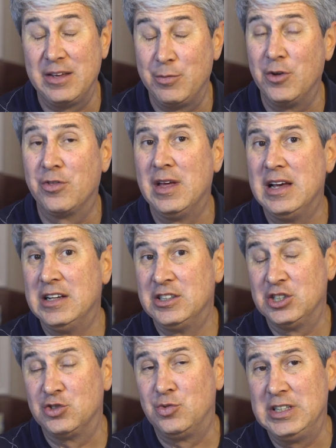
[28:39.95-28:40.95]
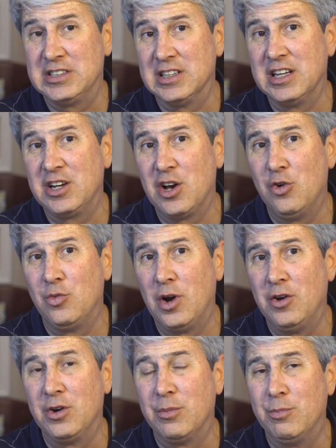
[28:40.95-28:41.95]
They both just recently
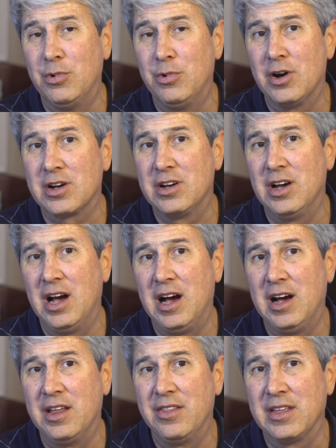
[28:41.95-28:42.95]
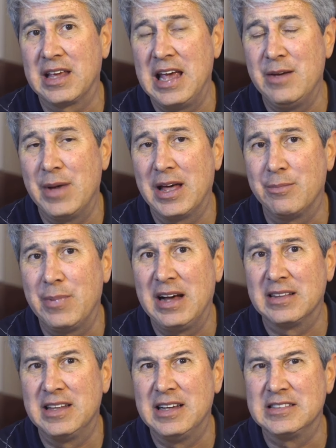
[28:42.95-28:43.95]
co-wrote a book that came out
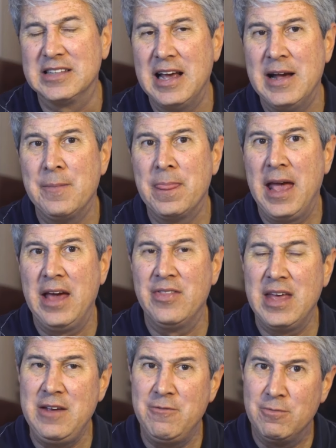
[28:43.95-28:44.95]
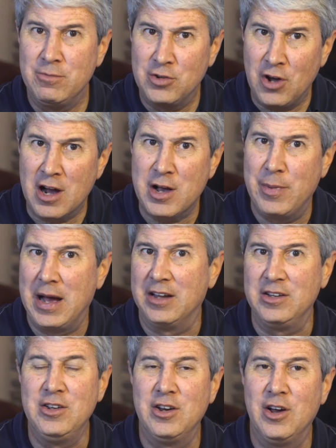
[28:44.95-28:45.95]
about this, and they talk about
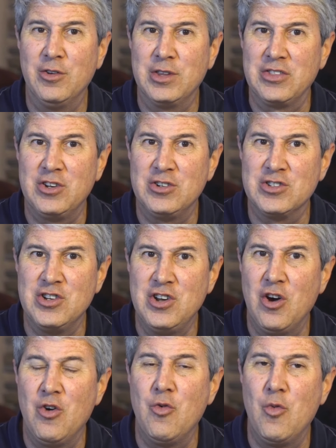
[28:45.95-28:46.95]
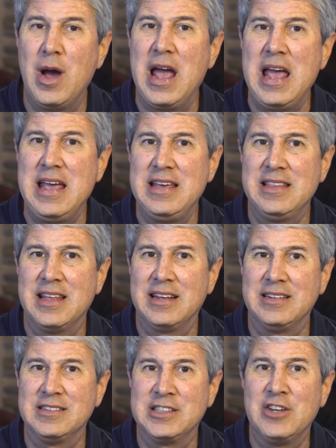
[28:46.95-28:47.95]
that there's no way that
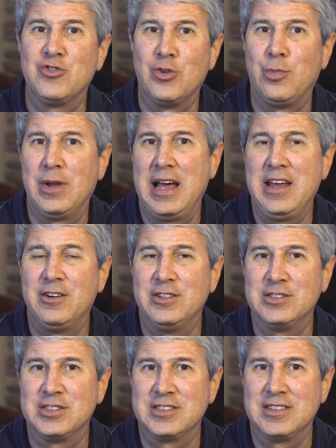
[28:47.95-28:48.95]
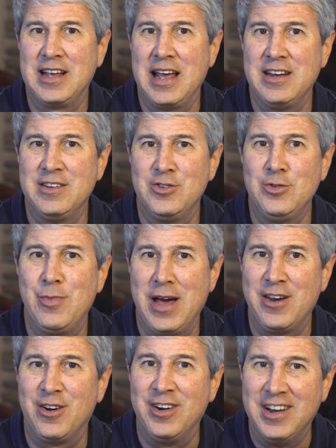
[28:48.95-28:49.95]
central planners can do
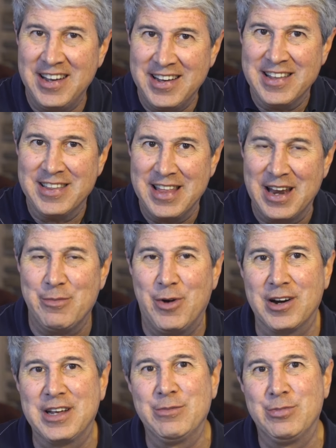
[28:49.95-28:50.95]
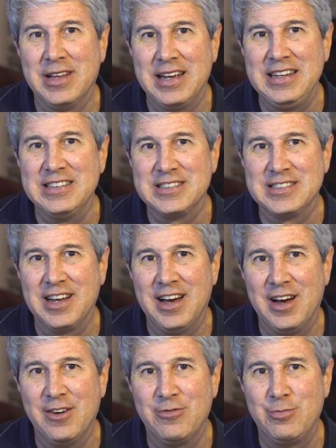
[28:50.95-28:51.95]
better than a marketplace
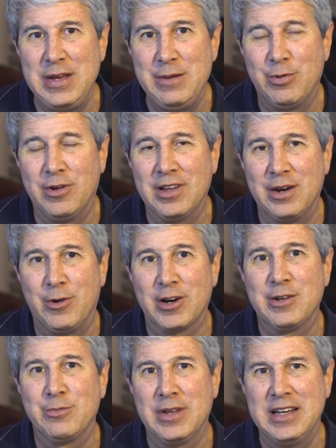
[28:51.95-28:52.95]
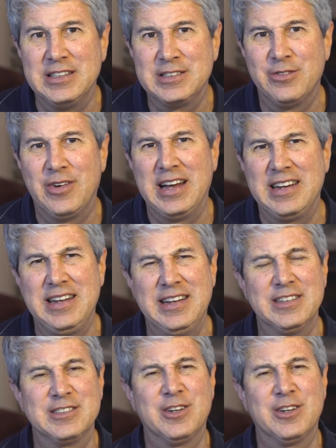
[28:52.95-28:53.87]
of people and a marketplace of ideas.